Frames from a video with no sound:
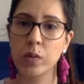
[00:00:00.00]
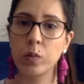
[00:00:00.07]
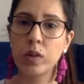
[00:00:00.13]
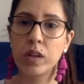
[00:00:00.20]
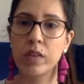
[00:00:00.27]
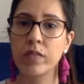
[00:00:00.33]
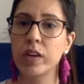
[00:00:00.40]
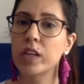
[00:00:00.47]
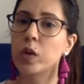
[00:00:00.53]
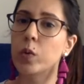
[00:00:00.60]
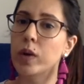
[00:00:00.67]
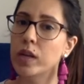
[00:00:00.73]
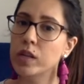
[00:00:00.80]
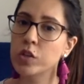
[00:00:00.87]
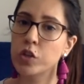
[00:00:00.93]
will invite you
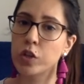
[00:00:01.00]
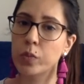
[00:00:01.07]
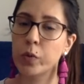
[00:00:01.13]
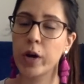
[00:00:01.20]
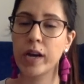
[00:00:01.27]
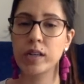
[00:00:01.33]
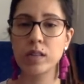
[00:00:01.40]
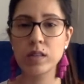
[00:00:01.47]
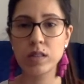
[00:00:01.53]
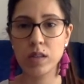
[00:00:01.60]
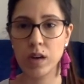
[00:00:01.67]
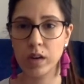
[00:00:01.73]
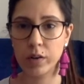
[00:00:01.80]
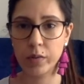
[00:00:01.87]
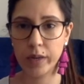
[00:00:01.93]
into your practice
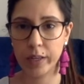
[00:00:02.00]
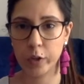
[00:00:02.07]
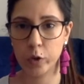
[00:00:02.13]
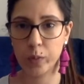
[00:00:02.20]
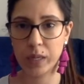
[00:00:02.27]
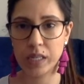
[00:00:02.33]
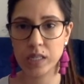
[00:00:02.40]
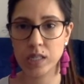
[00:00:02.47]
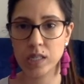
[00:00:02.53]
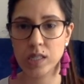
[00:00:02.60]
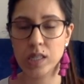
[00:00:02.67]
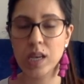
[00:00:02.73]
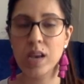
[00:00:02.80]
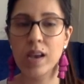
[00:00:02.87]
on a regular basis.